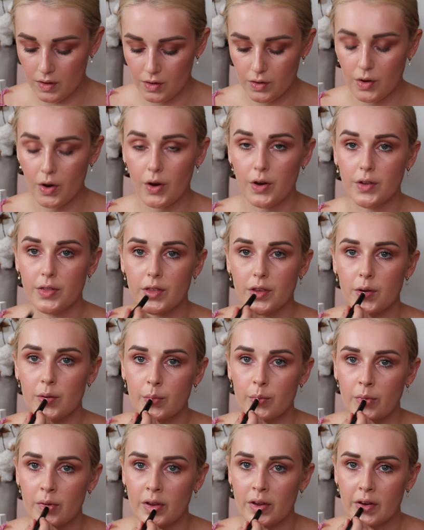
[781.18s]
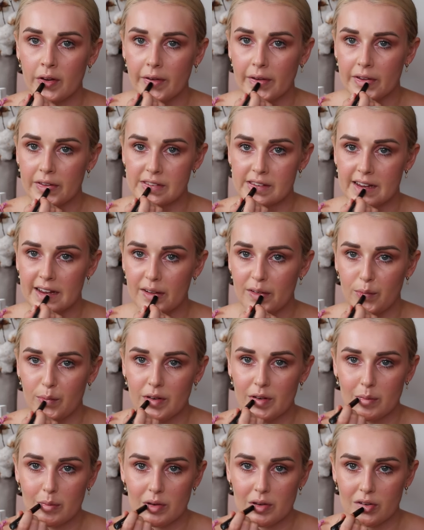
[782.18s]
coat them because they have
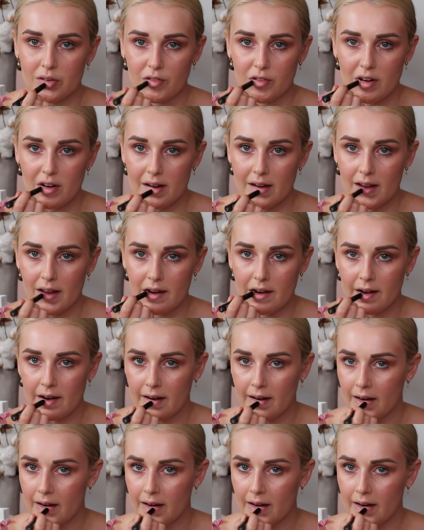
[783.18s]
been a bit dry,